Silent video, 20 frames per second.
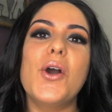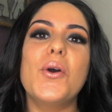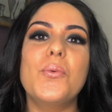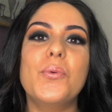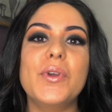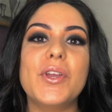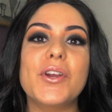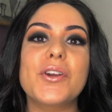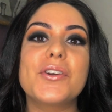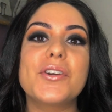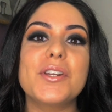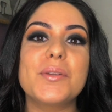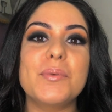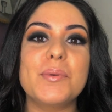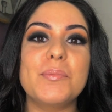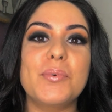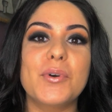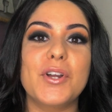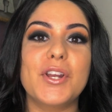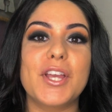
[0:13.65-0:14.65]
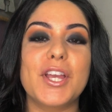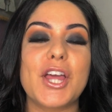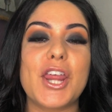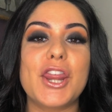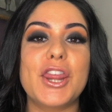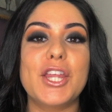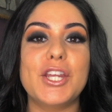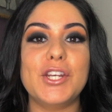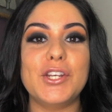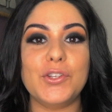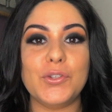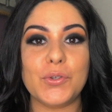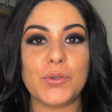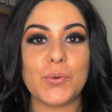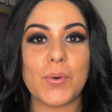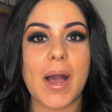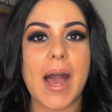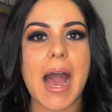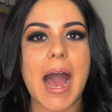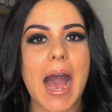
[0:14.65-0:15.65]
we are going to be putting the new